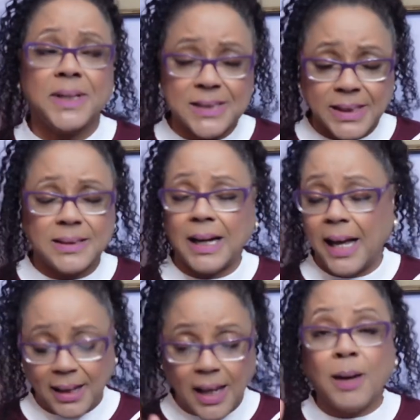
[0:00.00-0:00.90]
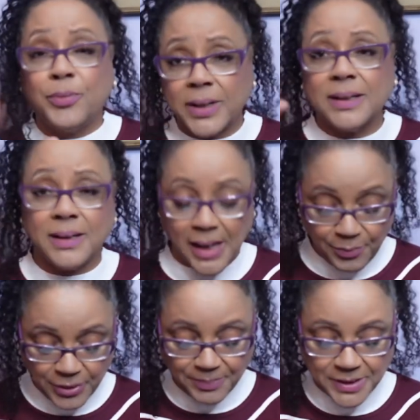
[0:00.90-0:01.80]
Plus, I'll put it
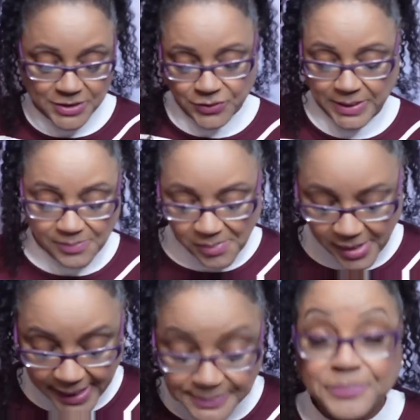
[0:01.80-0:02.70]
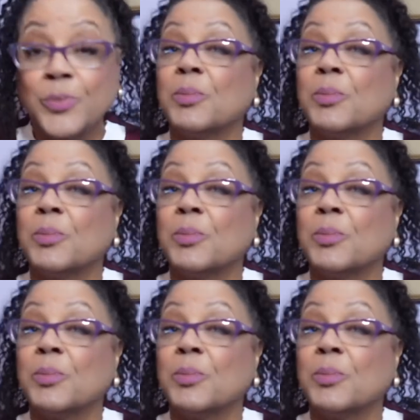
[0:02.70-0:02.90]
up on the screen, all right?